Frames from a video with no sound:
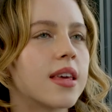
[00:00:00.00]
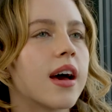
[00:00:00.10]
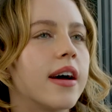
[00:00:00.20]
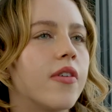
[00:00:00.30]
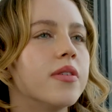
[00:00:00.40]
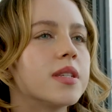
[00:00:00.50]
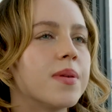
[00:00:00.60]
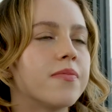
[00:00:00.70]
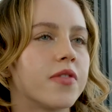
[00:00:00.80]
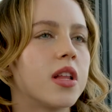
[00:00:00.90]
Yeah, I've
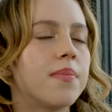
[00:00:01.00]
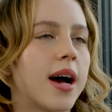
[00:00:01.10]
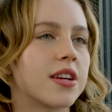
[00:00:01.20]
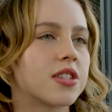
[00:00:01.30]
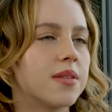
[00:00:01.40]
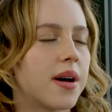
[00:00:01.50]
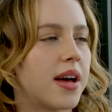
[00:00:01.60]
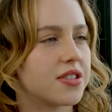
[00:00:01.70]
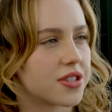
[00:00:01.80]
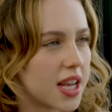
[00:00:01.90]
always been really passionate
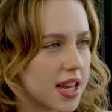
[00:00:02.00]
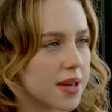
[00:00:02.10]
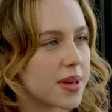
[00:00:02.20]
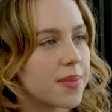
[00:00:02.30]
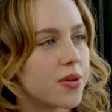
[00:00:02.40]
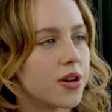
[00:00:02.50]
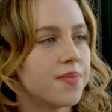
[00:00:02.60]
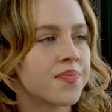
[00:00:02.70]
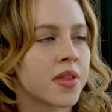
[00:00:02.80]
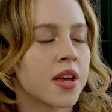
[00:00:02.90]
about entertaining people.